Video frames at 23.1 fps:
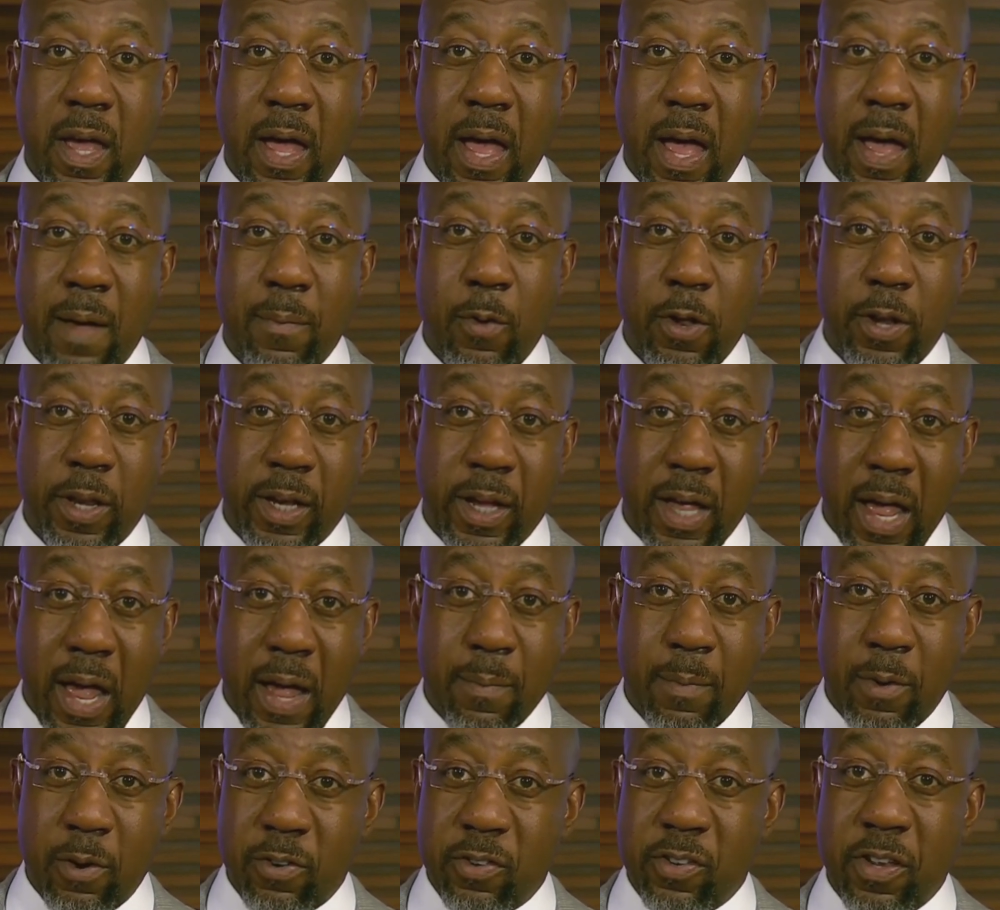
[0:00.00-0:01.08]
I'm on the
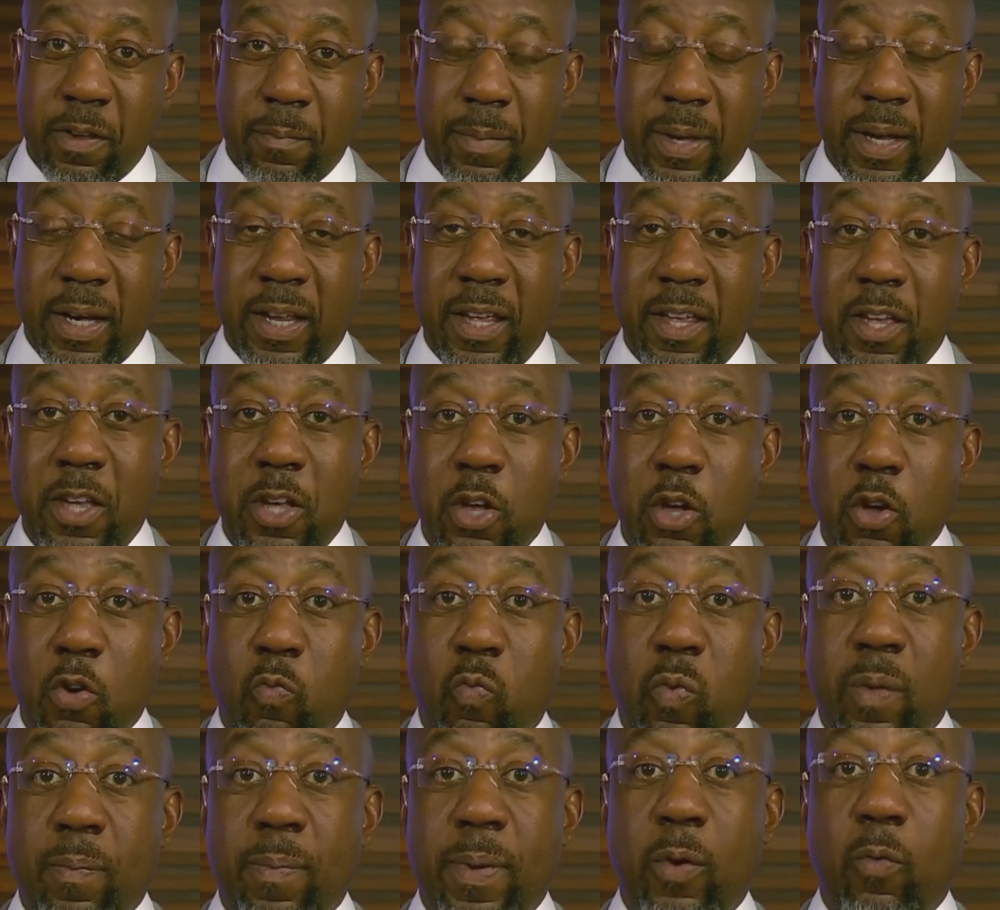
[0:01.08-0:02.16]
Commerce Committee.
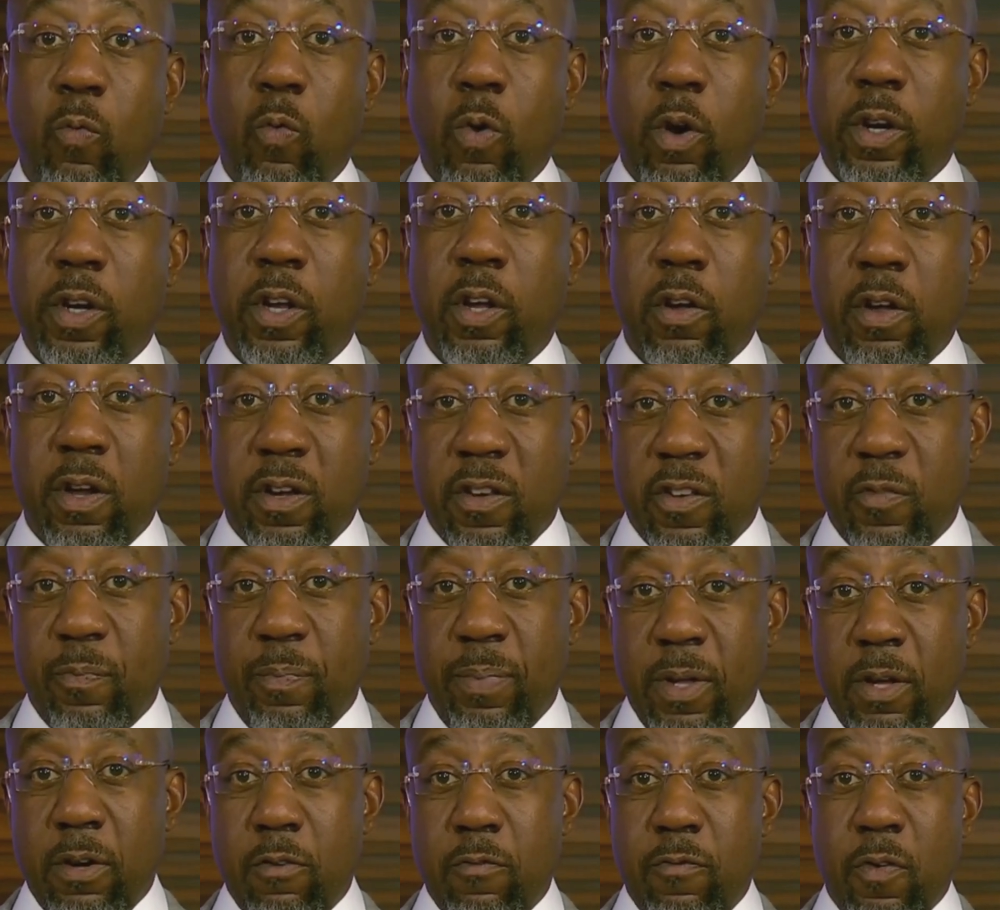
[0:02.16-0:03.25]
We've been working on this
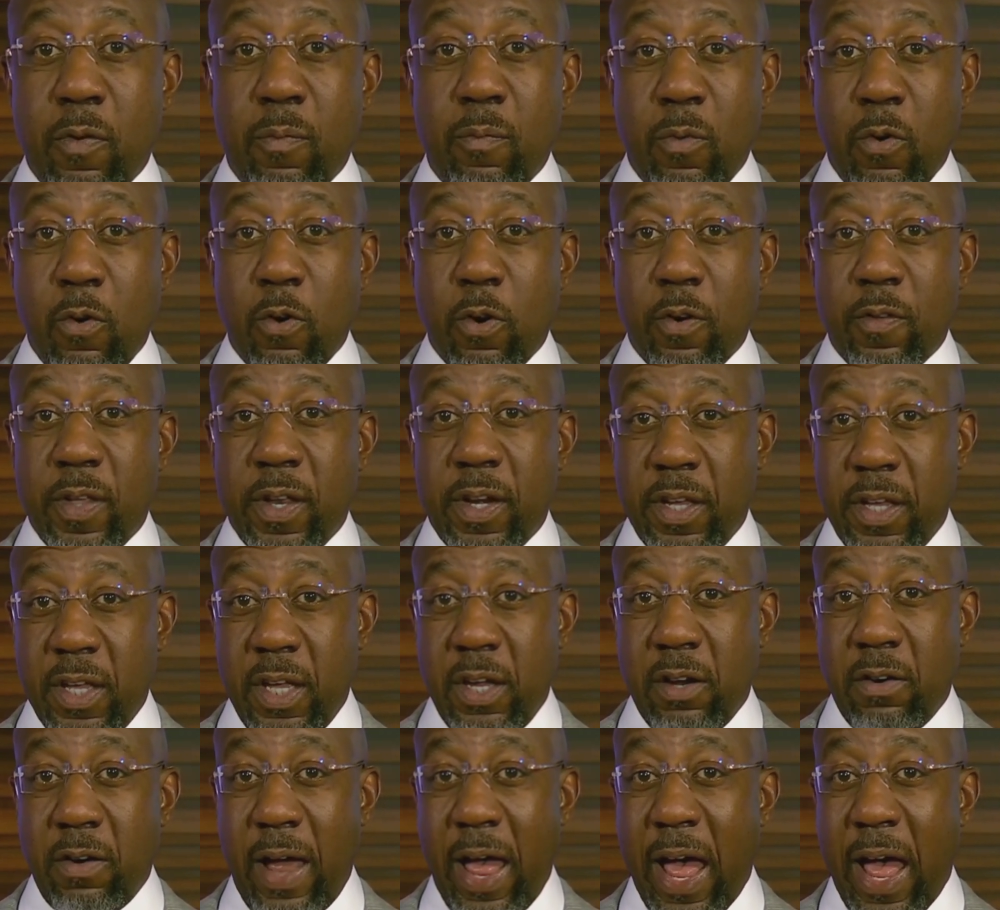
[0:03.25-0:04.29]
bill for more than a year.